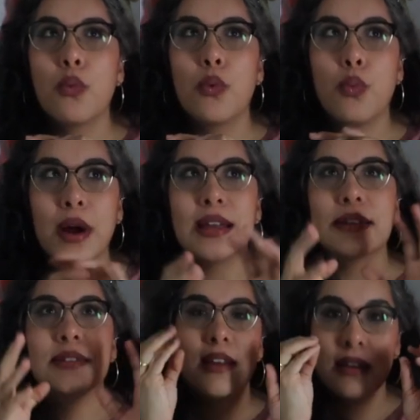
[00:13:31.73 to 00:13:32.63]

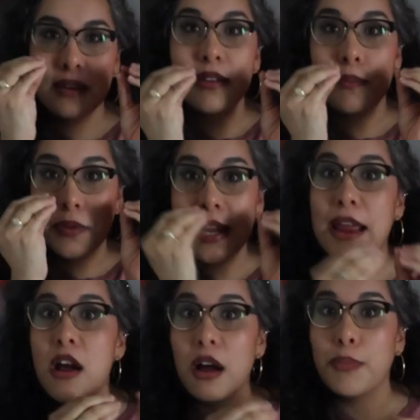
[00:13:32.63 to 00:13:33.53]
was the the
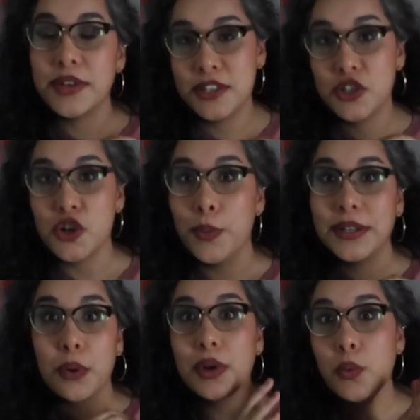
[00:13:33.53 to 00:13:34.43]
take on President Snow
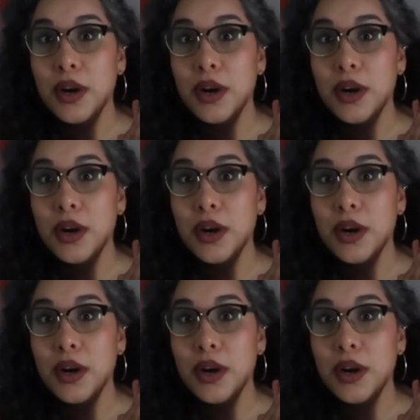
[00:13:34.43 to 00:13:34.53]
because I really